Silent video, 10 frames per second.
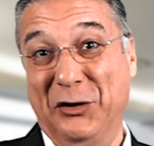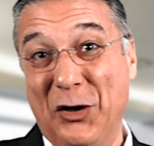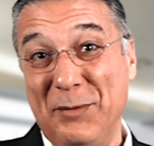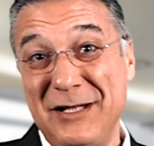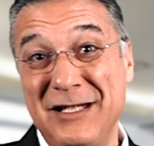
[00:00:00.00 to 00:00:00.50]

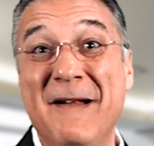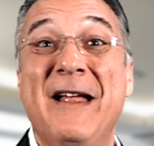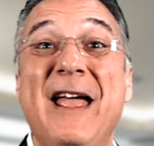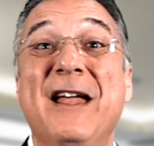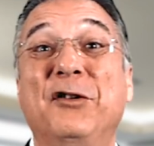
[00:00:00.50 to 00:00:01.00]
tops
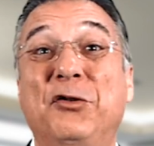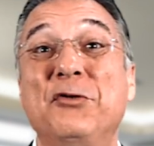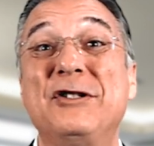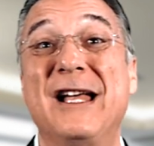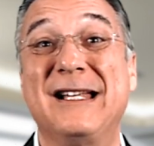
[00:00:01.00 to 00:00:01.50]
and
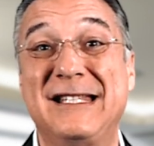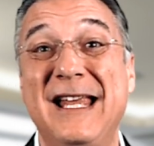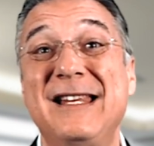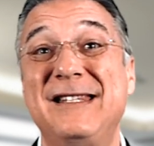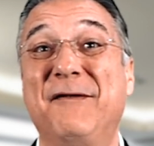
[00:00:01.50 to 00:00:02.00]
2
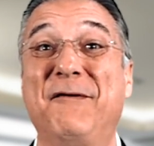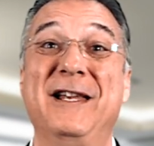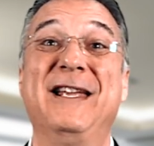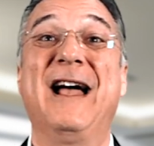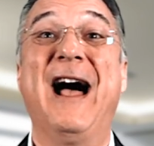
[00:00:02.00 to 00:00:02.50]

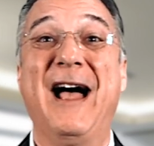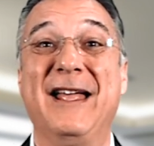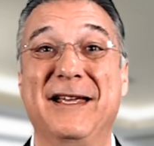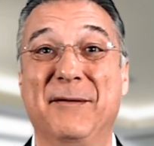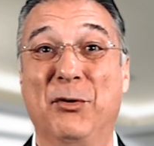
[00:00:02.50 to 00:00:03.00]
successively
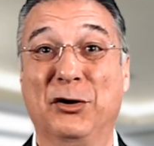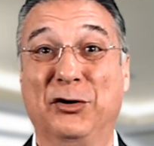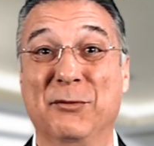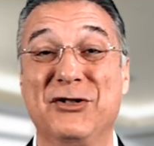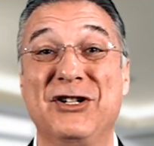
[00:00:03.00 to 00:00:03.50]
higher
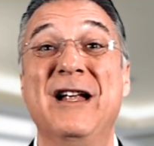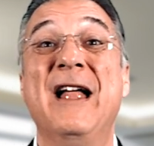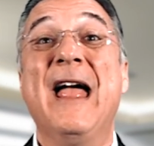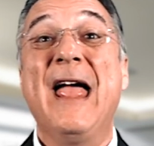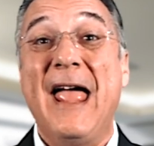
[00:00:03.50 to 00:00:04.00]
bottoms.
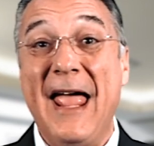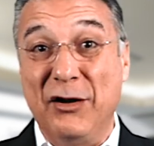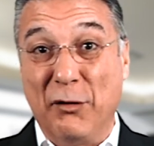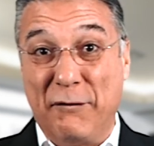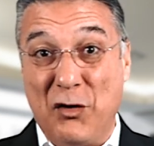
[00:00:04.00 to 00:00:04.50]
And of